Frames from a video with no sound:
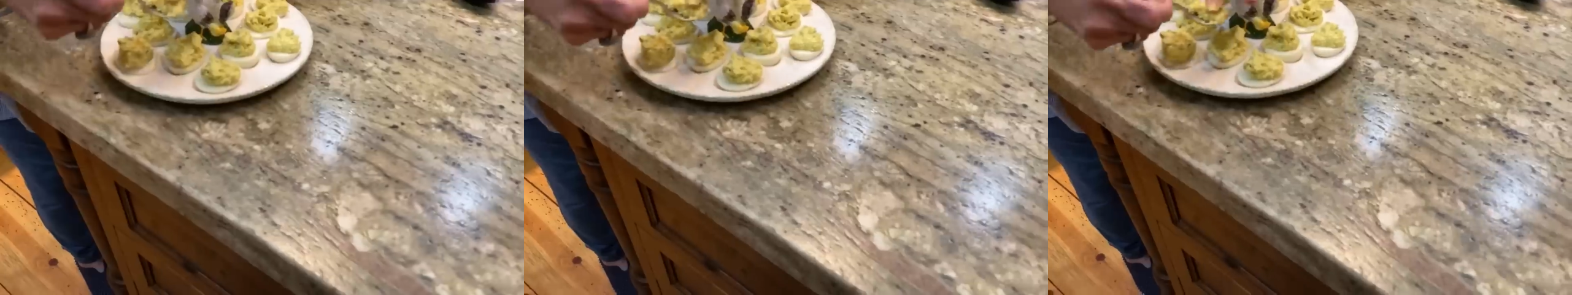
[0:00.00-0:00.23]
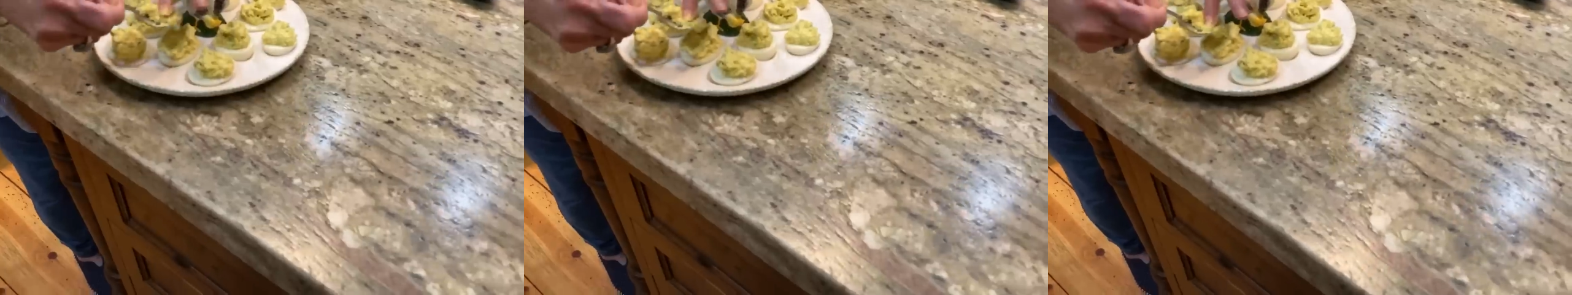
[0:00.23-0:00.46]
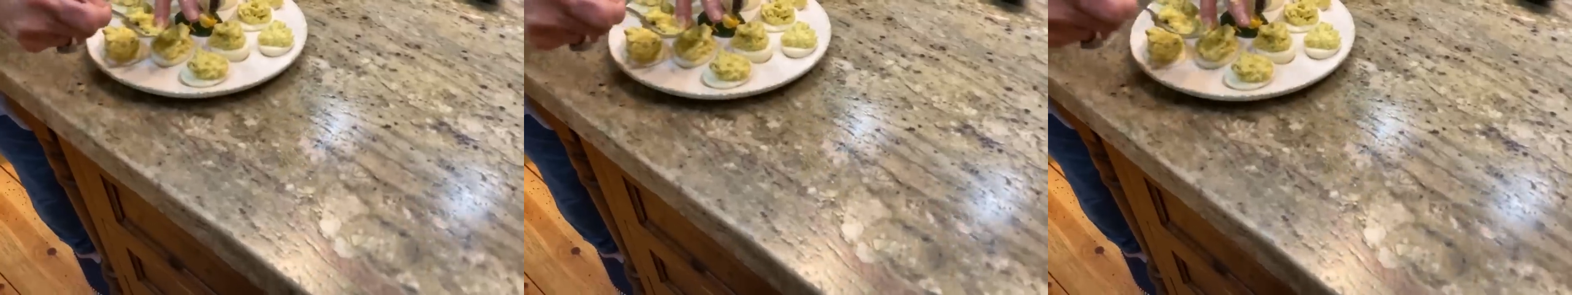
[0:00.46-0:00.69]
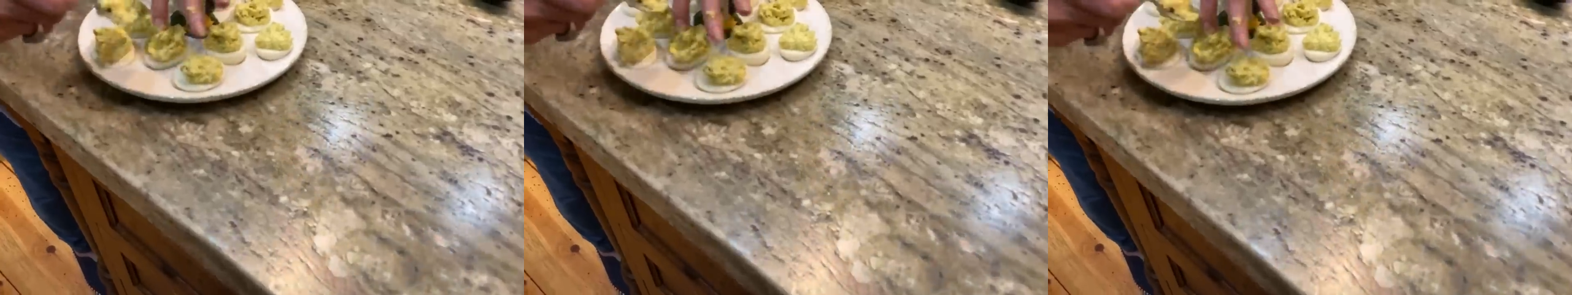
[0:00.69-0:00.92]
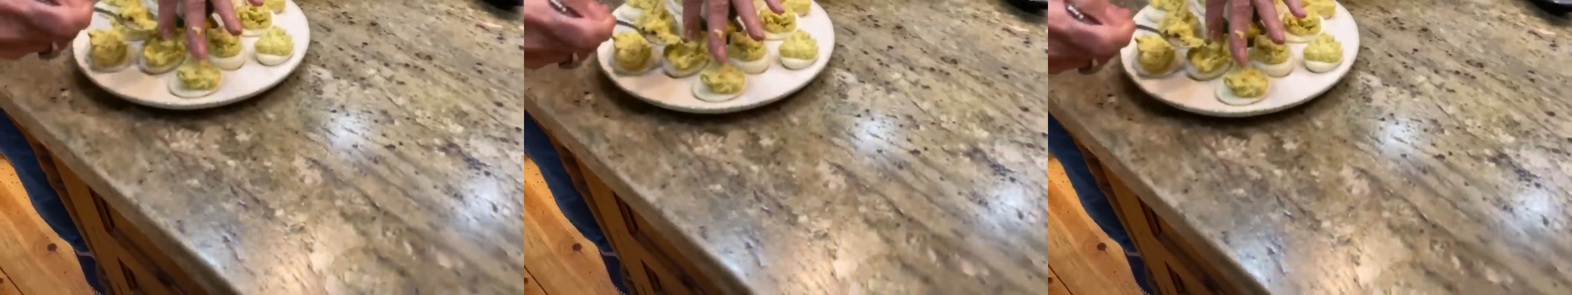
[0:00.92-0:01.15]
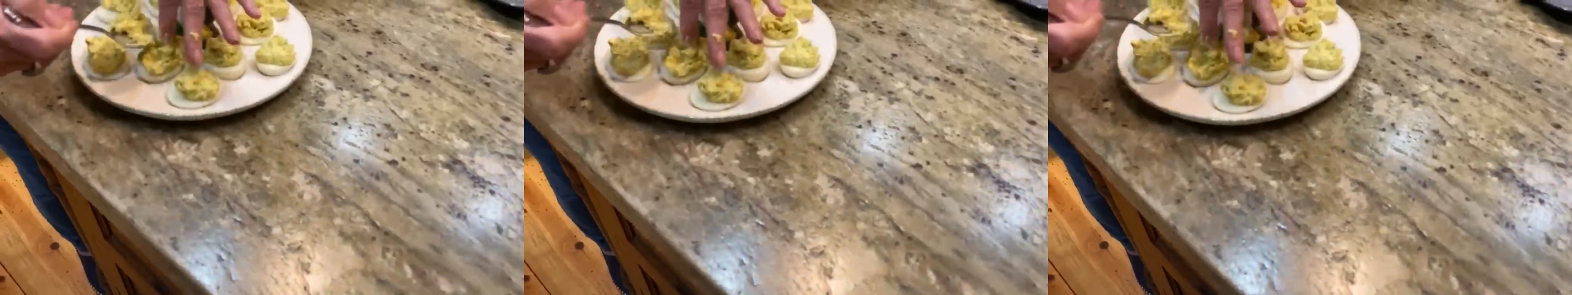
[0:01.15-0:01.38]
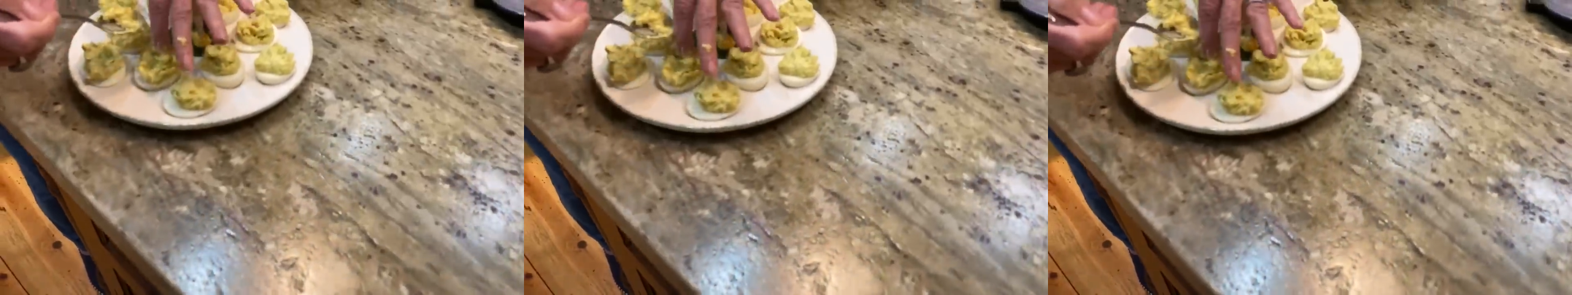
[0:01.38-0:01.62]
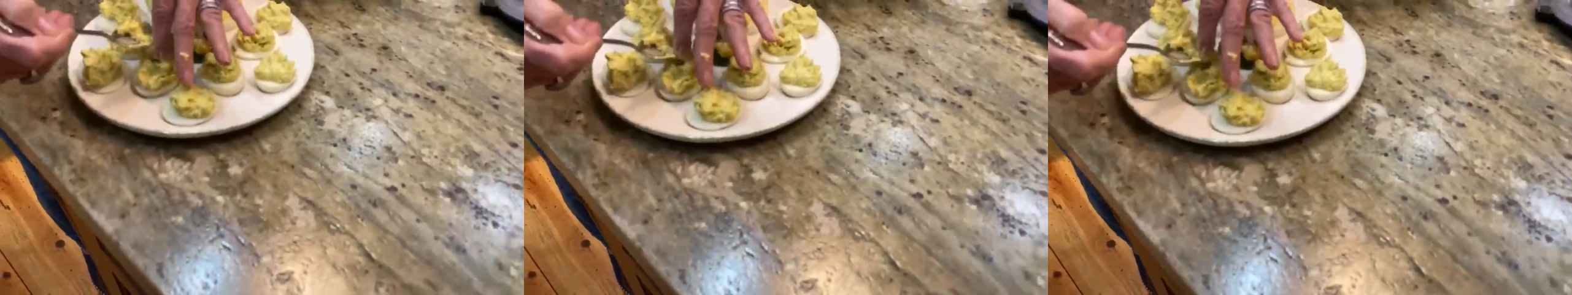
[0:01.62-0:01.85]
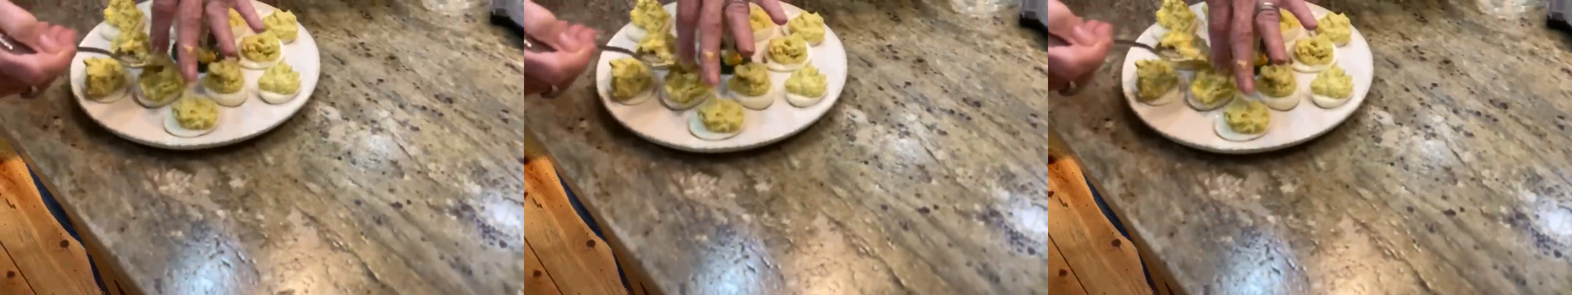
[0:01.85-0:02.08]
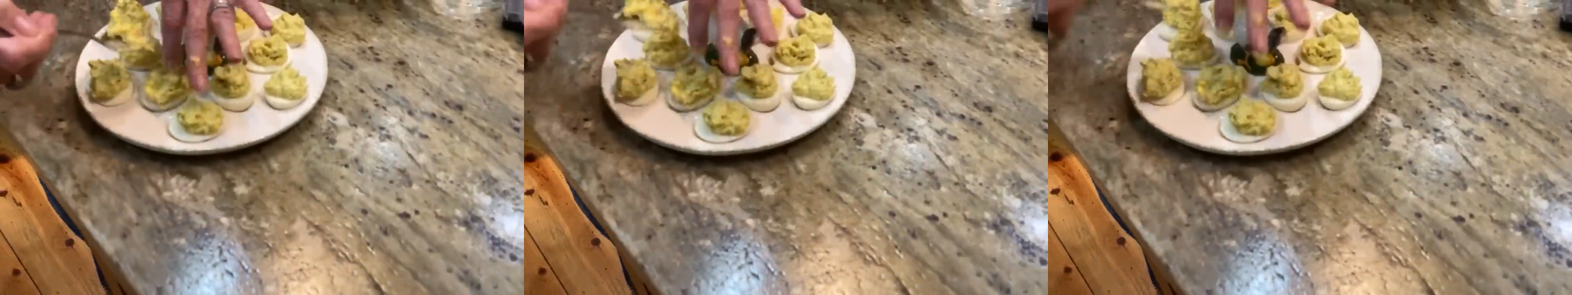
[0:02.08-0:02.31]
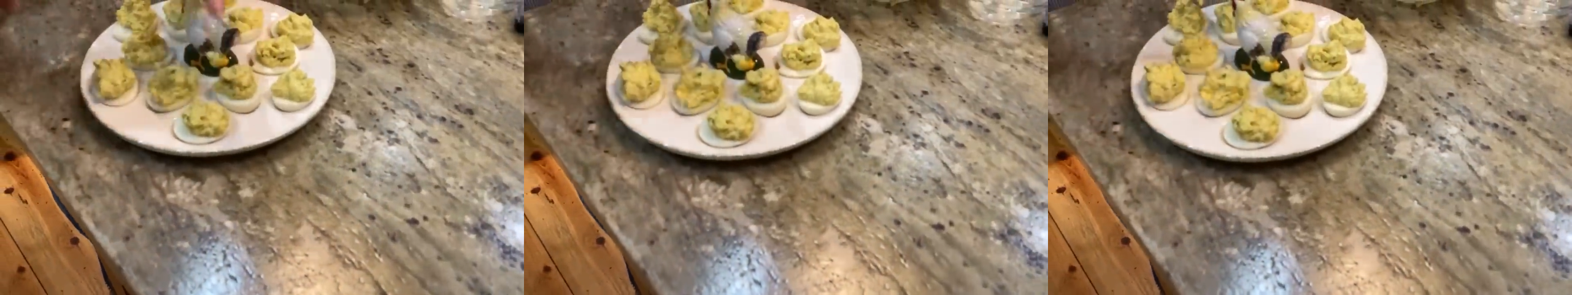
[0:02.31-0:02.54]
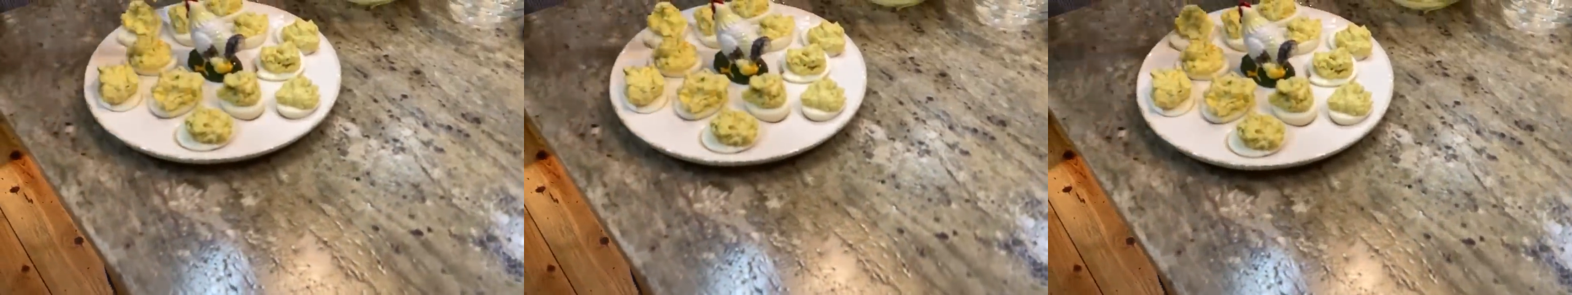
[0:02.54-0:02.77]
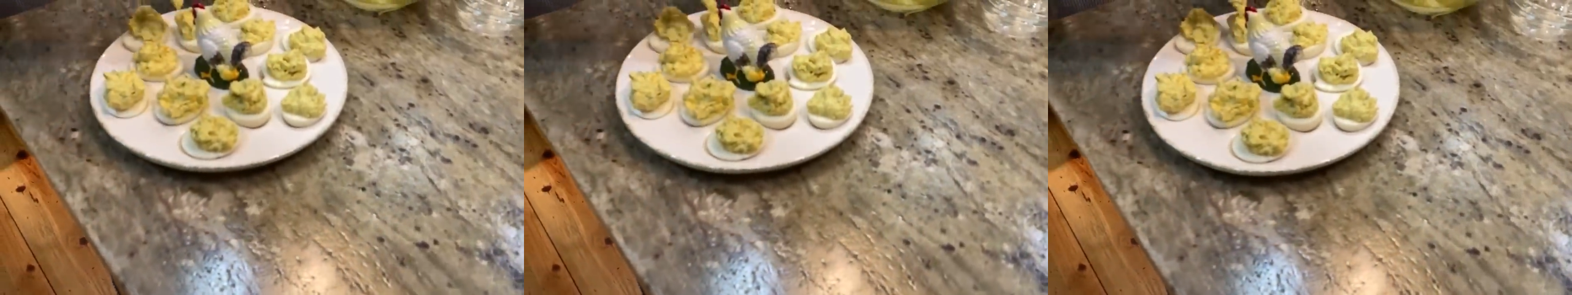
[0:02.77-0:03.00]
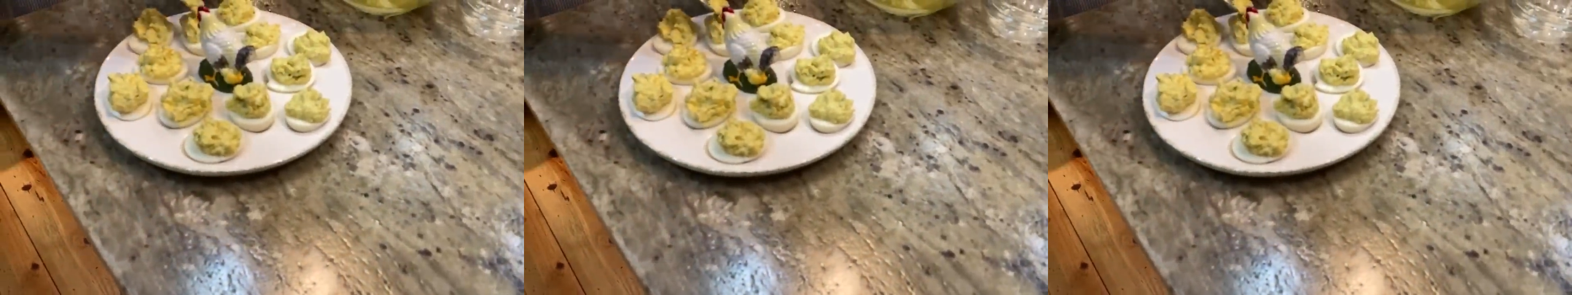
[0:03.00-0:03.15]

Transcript: Nobody's mouth can be seen.